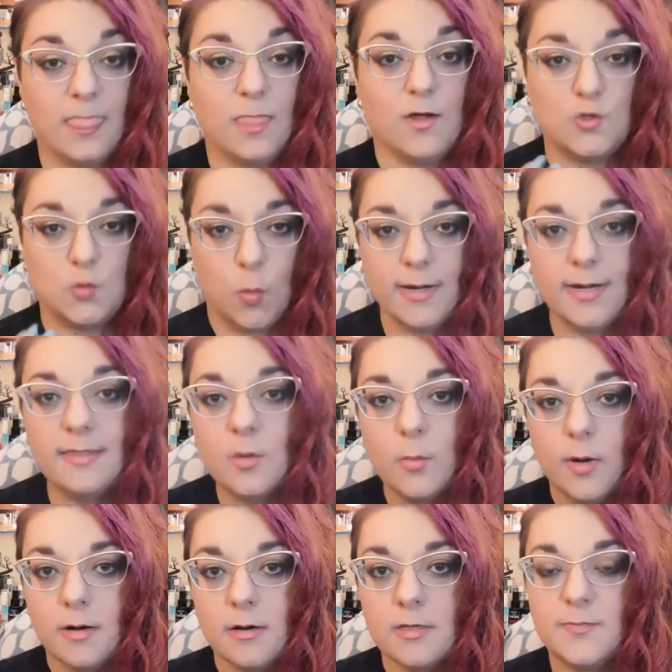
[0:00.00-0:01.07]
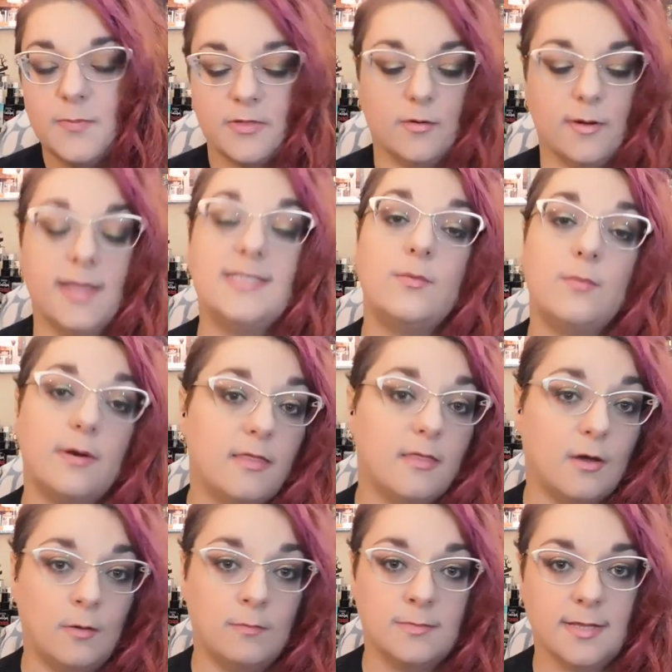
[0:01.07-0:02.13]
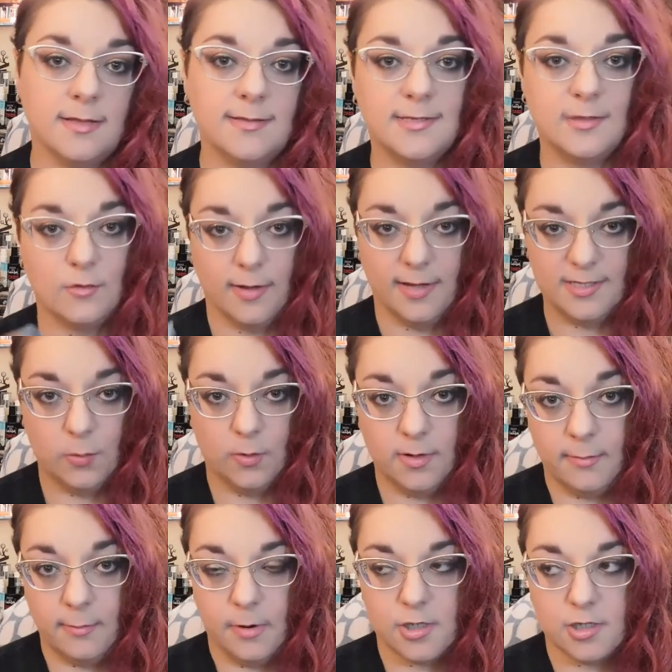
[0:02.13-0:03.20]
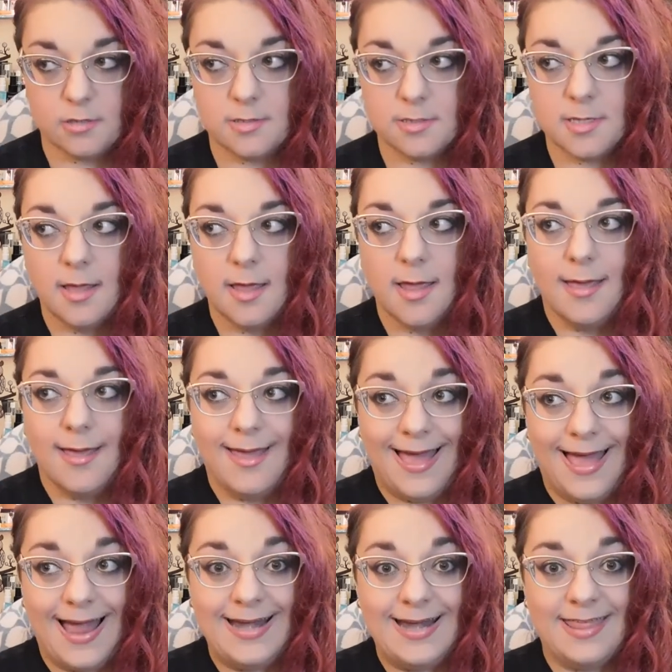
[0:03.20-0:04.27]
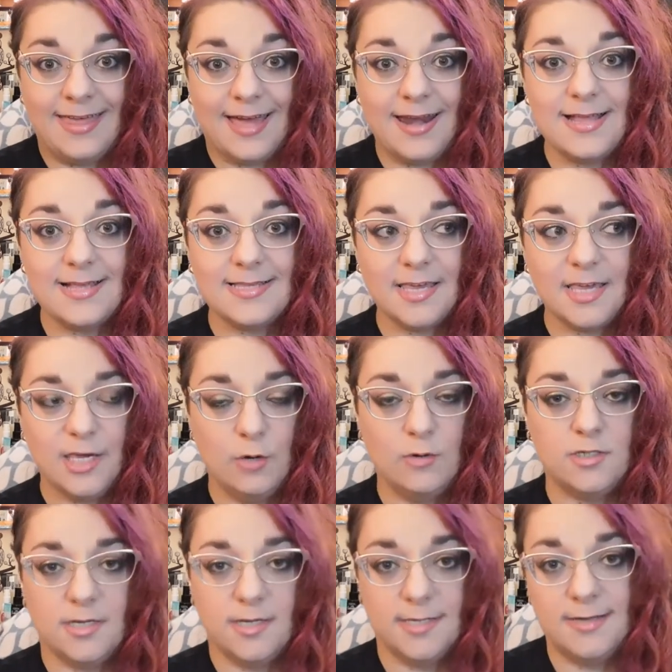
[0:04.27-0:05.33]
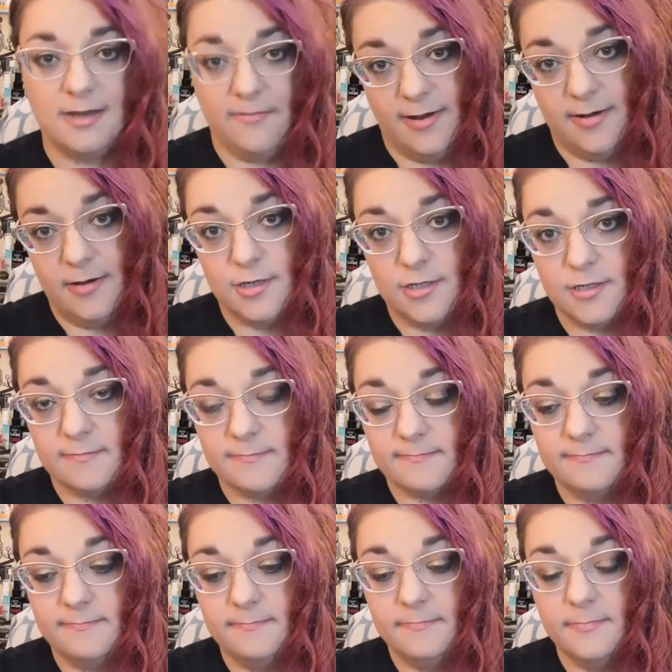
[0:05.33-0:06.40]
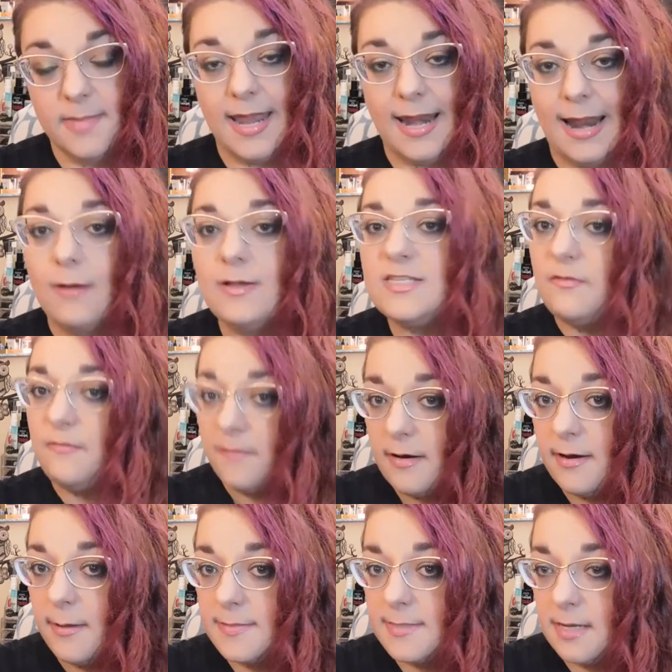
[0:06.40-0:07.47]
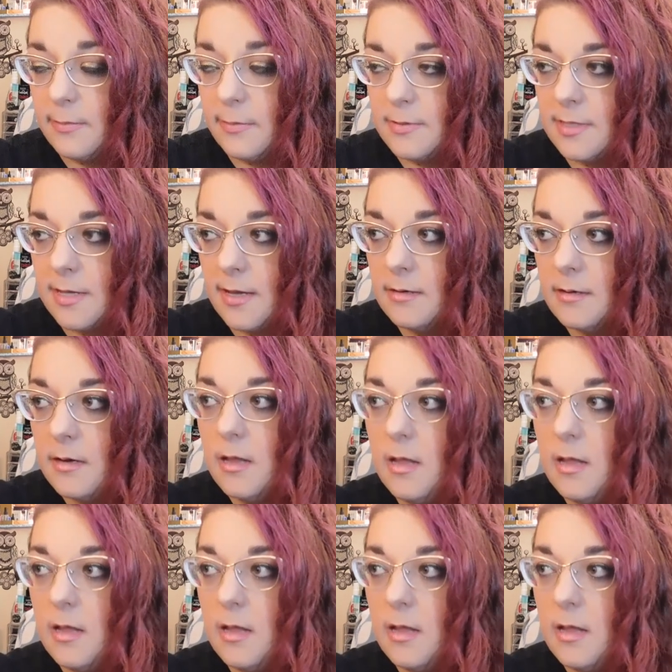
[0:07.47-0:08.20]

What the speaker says: There's one in the Winners, but there isn't one in the HomeSense, and there isn't one in Marshalls. And that is a huge disadvantage. And I was very upset about that.